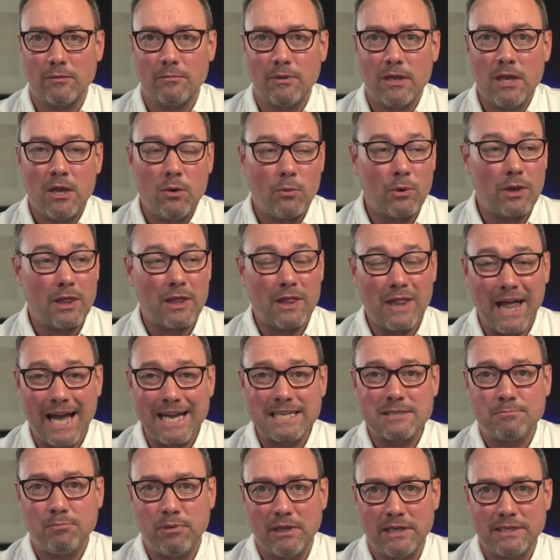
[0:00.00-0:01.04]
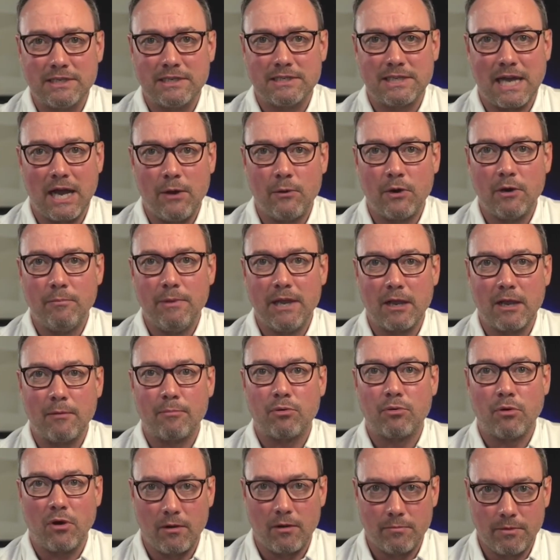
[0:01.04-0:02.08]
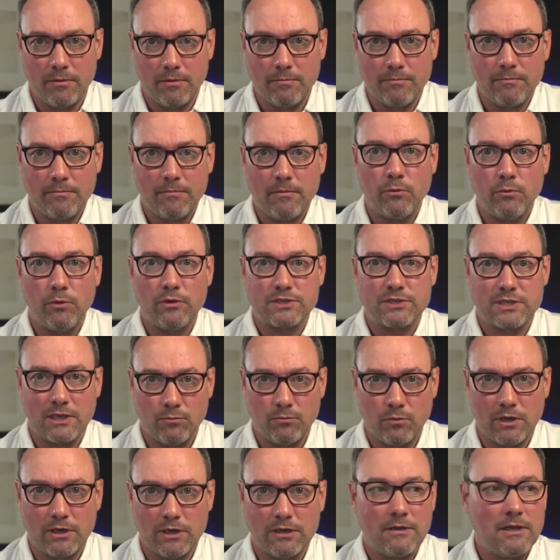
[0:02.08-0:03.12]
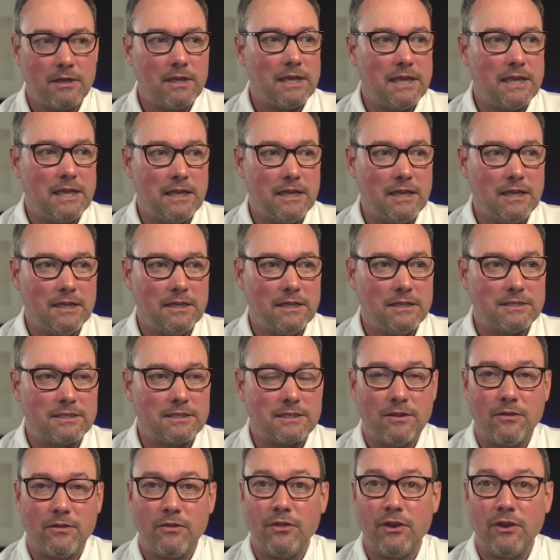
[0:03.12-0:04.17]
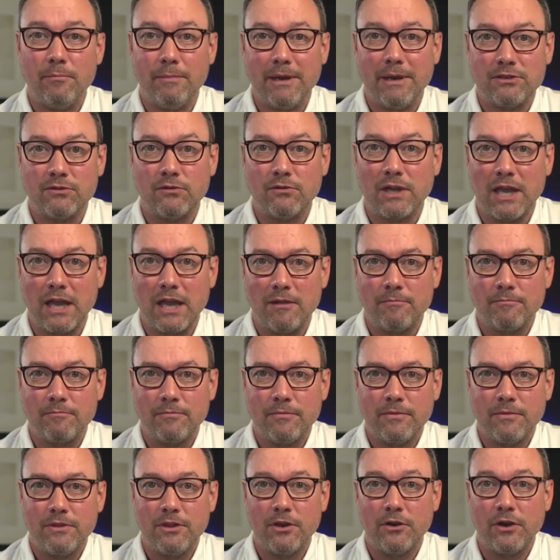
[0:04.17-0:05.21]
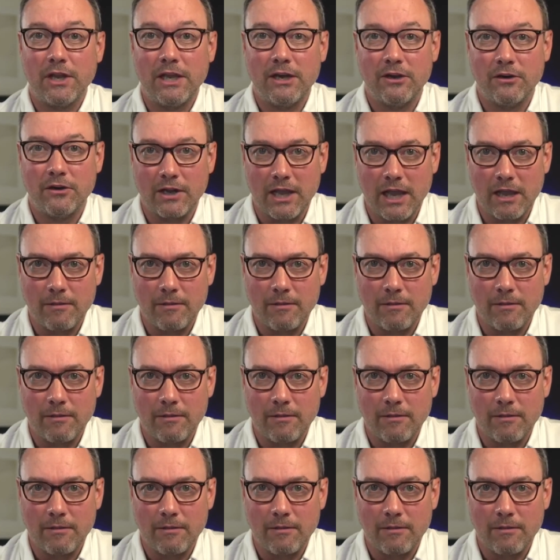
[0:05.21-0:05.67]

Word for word: One of the last places I want to make a problem with someone is their mental game, their inner game.